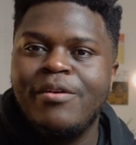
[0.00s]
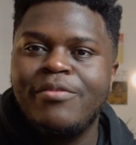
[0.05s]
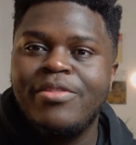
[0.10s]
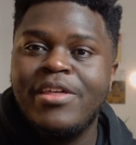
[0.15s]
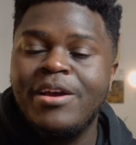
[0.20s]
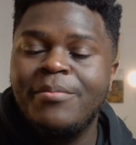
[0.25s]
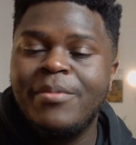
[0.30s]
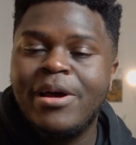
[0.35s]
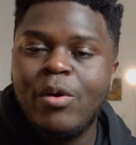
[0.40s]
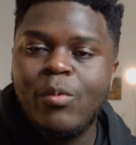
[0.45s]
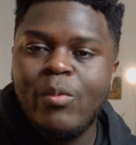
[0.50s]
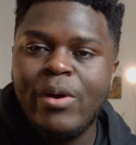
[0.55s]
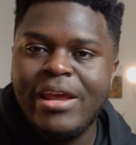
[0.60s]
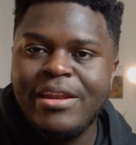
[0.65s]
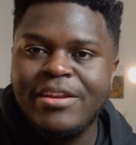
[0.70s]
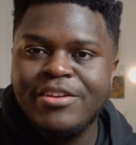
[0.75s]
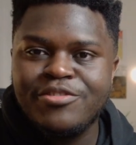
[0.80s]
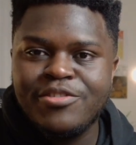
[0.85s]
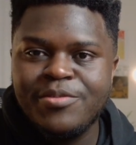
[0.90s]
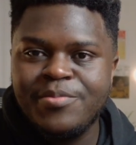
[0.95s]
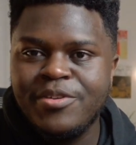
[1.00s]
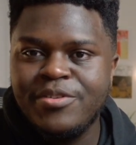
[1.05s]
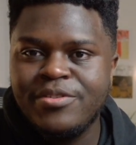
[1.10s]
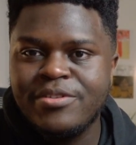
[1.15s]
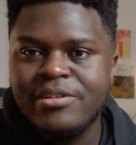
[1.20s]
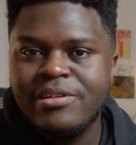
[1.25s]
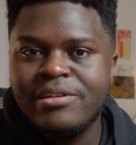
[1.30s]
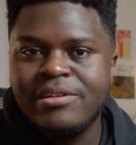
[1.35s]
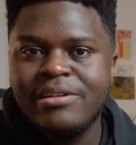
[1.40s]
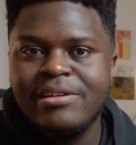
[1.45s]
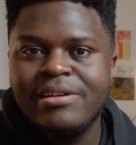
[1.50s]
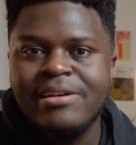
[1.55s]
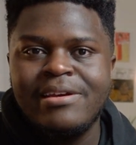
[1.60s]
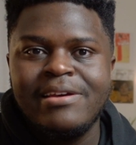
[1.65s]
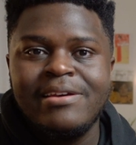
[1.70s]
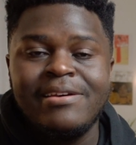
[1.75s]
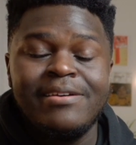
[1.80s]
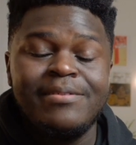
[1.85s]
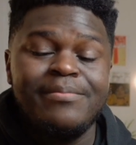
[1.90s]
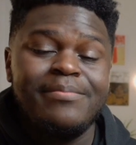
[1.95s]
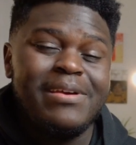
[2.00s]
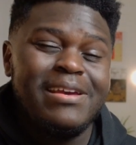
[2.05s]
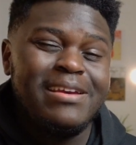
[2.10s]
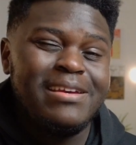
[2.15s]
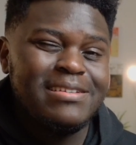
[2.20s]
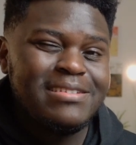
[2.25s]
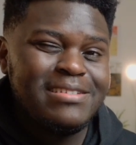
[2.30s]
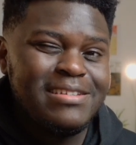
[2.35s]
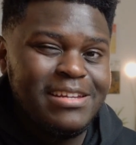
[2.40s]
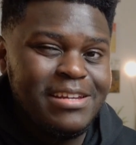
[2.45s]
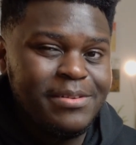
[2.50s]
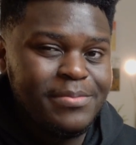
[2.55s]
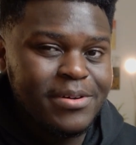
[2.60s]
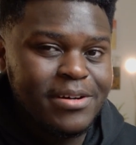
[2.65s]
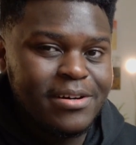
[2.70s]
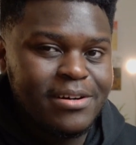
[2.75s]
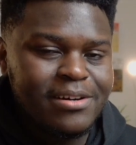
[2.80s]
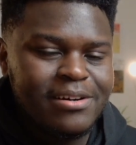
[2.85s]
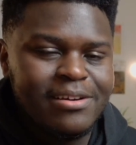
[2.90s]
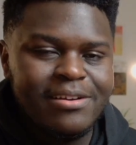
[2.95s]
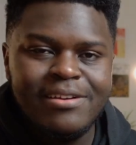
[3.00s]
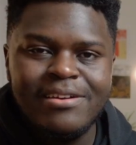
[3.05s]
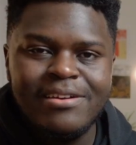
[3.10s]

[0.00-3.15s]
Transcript: think about the weight distribution, make it cheaper,